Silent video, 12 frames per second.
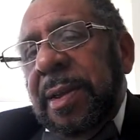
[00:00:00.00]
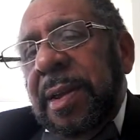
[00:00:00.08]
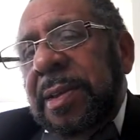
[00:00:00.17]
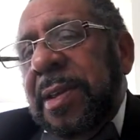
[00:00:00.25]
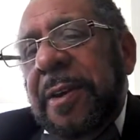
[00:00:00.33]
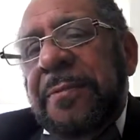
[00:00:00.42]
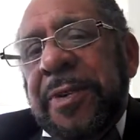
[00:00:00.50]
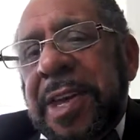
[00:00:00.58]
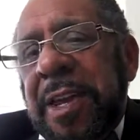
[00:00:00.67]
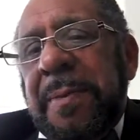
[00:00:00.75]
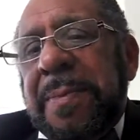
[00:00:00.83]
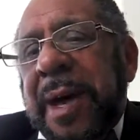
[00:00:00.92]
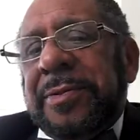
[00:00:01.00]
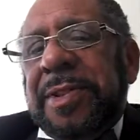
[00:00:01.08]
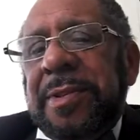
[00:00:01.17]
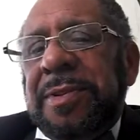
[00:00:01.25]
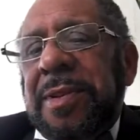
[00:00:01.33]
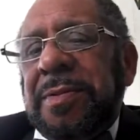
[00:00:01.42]
And forget about
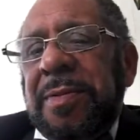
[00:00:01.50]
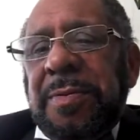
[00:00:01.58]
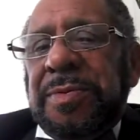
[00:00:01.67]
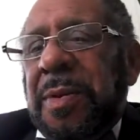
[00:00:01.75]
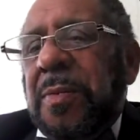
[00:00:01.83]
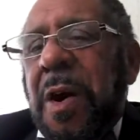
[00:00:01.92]
the